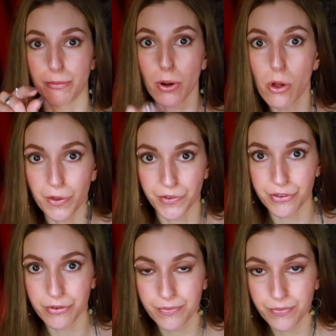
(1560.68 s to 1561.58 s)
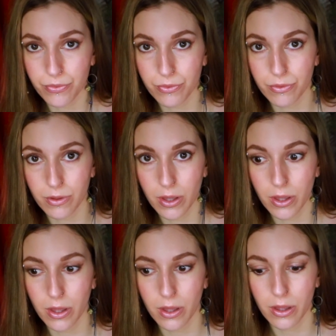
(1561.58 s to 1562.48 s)
balls.
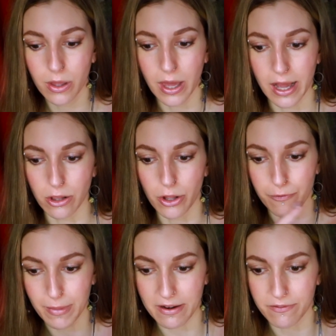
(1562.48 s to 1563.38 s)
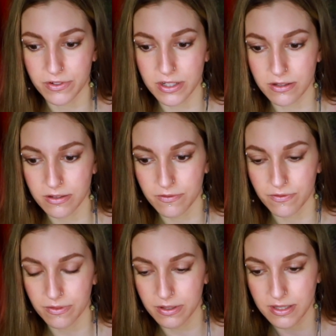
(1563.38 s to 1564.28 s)
And a lot of men
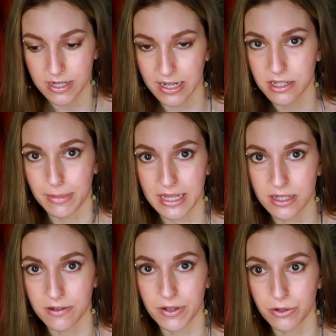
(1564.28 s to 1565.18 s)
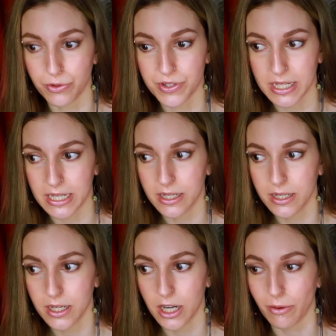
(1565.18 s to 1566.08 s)
start to meet the difficulty
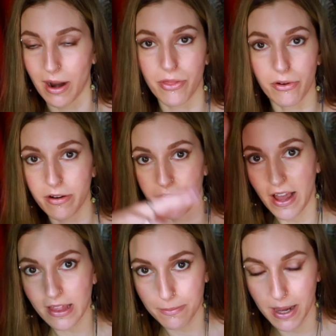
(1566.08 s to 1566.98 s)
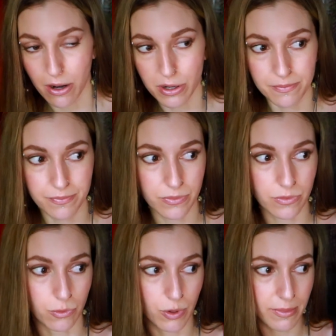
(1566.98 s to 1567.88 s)
around their own phallic power.
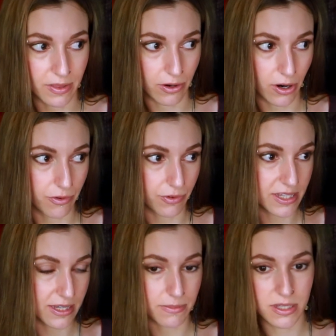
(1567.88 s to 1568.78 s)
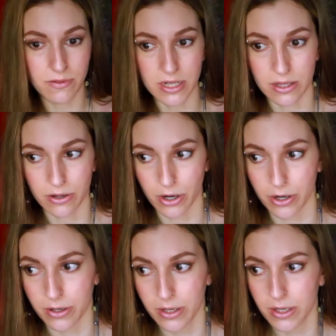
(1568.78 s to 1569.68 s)
Women, their own receptivity, their own,